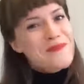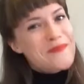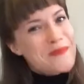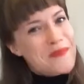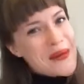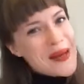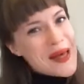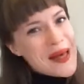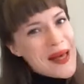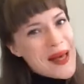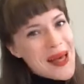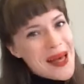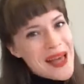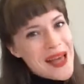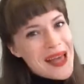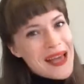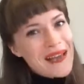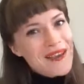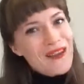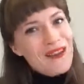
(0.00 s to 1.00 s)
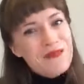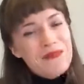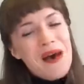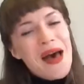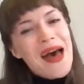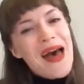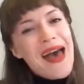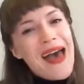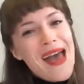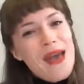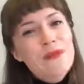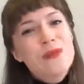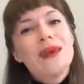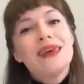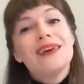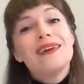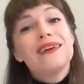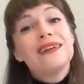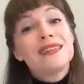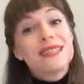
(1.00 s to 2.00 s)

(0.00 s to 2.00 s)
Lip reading: Bye, goodbye, we'll